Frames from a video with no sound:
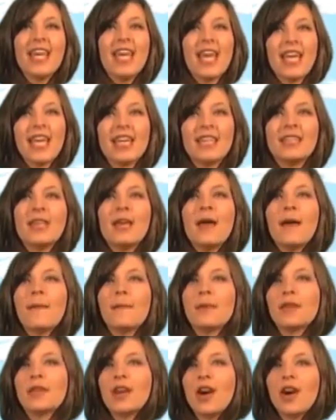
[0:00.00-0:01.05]
and
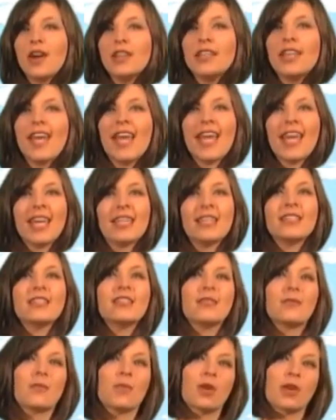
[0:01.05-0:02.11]
begun
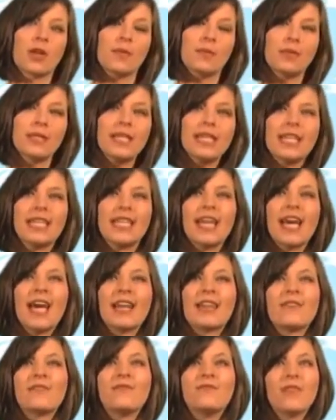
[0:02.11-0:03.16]
and were completed at
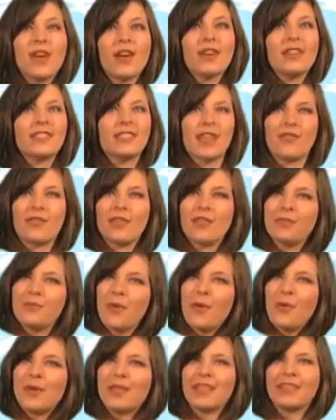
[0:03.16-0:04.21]
a very definite
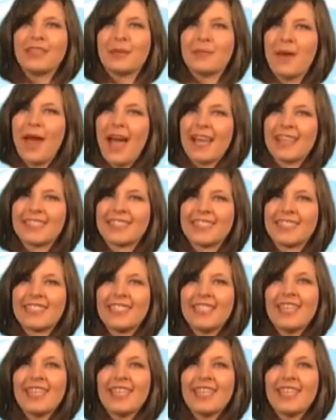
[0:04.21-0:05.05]
moment in the past.